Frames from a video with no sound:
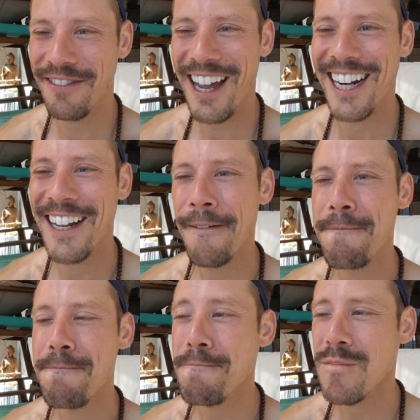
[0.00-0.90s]
effect.
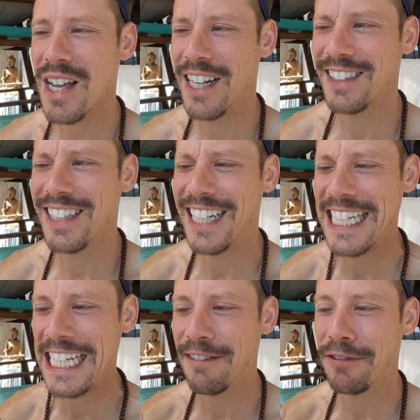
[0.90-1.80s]
It's
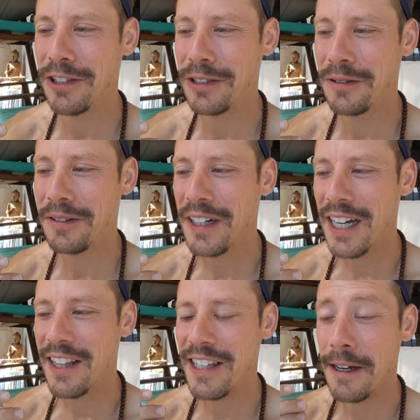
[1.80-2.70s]
going to give you
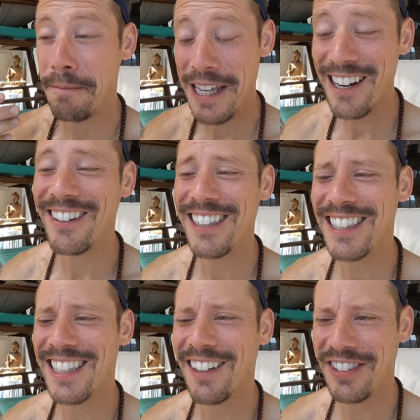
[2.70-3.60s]
the
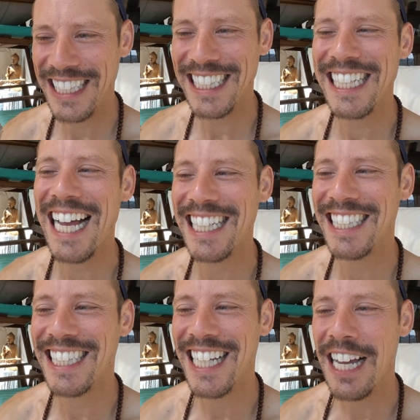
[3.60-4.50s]
appearance of
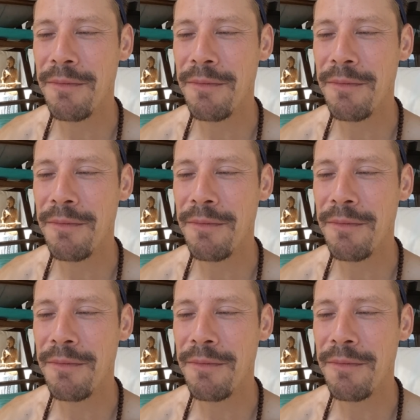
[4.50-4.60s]
success.